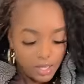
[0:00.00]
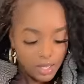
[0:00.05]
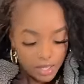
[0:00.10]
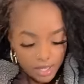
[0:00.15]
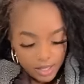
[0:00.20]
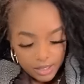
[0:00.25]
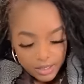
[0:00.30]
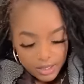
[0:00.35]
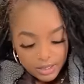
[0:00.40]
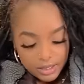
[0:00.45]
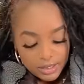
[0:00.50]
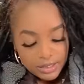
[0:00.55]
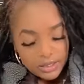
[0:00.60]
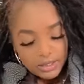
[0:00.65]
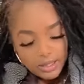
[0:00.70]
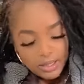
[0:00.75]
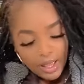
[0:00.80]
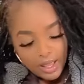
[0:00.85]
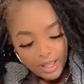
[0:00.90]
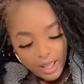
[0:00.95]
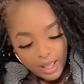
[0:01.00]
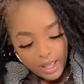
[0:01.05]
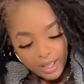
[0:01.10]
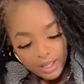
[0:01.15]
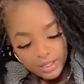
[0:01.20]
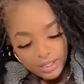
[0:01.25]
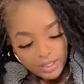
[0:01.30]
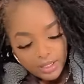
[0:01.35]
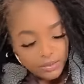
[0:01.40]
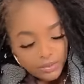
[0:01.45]
And this looks like
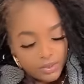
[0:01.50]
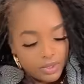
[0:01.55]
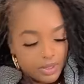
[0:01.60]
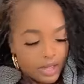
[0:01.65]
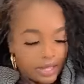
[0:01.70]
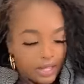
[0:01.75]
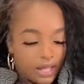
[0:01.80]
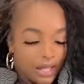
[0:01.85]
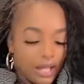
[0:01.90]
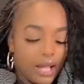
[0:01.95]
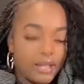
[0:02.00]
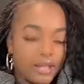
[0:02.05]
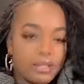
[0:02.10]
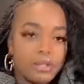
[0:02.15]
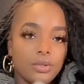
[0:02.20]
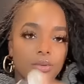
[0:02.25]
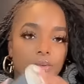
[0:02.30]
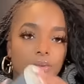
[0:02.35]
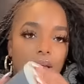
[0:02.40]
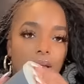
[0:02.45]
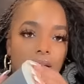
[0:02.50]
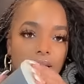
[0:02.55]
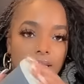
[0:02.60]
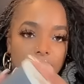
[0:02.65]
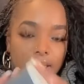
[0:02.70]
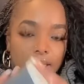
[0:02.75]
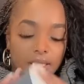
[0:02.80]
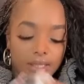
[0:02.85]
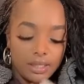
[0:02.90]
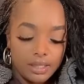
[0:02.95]
another one. Like I got two, I
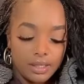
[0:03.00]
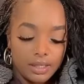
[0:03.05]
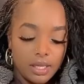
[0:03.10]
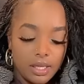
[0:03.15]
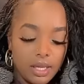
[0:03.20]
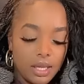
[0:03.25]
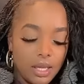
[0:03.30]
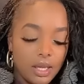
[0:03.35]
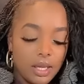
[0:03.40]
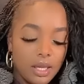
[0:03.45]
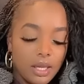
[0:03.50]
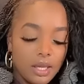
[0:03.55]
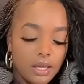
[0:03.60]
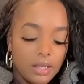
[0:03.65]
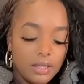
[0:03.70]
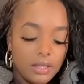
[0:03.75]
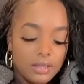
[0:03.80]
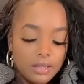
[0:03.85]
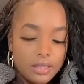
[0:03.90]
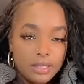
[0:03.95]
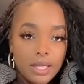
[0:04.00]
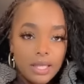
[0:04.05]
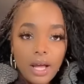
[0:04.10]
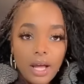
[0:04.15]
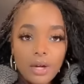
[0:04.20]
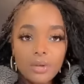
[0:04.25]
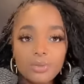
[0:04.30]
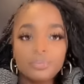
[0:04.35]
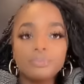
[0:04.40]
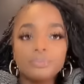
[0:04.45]
did.
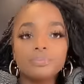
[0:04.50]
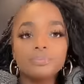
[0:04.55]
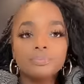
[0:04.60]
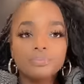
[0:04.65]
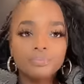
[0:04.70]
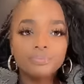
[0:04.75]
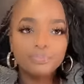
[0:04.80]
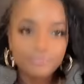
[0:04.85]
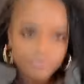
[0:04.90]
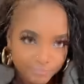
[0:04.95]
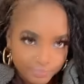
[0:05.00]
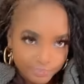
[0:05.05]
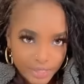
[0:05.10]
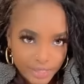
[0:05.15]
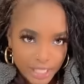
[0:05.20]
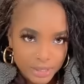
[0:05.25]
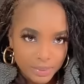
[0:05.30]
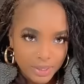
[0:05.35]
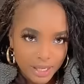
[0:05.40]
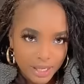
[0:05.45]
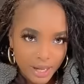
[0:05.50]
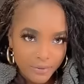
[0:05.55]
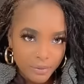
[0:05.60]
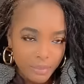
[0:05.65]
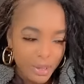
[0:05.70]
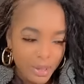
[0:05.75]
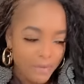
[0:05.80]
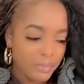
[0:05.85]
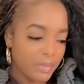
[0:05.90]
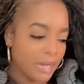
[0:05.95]
So that's what I got from
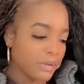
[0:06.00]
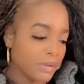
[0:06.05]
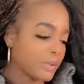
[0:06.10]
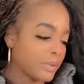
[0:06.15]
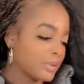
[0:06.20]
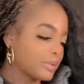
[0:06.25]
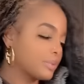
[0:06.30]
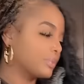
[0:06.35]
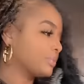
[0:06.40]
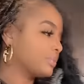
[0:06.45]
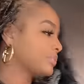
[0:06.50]
Bath